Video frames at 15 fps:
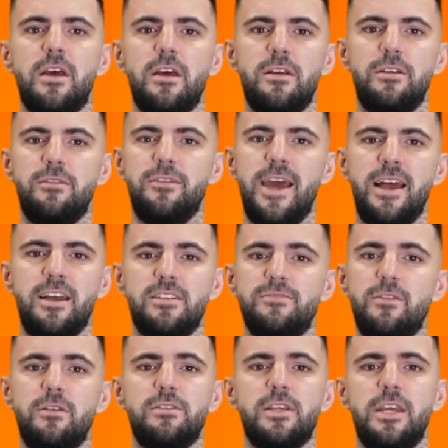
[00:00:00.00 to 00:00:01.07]
the fan is
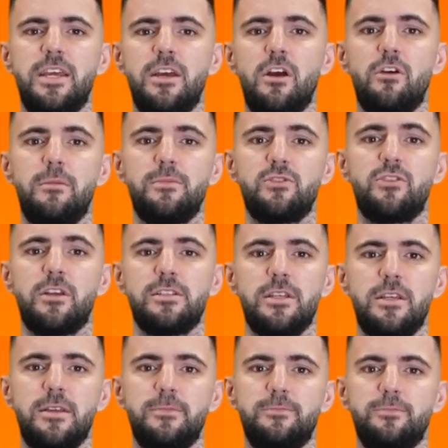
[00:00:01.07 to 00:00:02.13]
faulty or
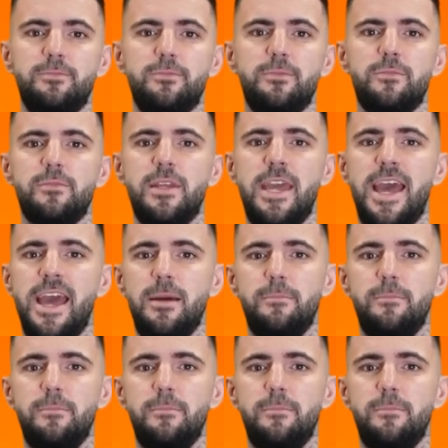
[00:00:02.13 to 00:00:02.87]
obstructed, the air